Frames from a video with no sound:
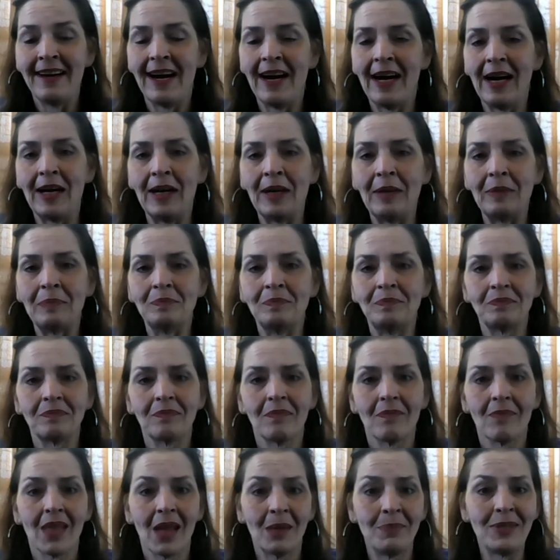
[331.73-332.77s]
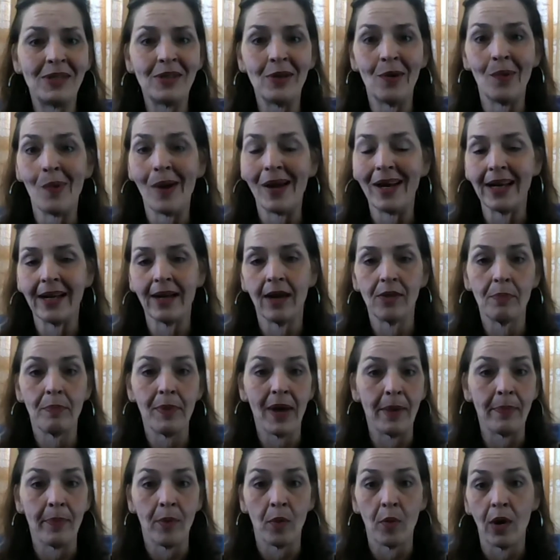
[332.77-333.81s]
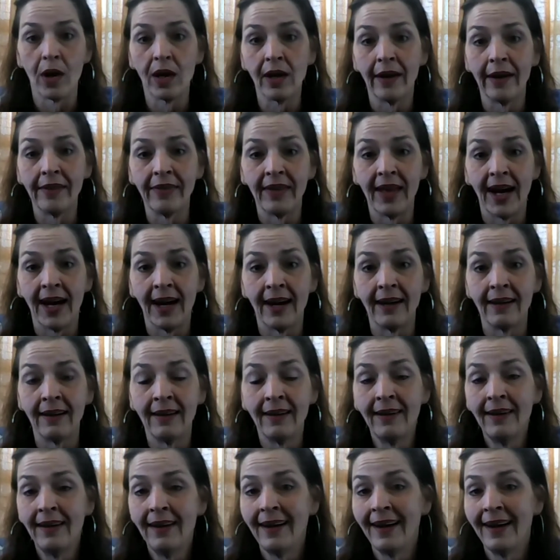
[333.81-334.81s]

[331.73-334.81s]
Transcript: I'm still waiting on the paperwork on that.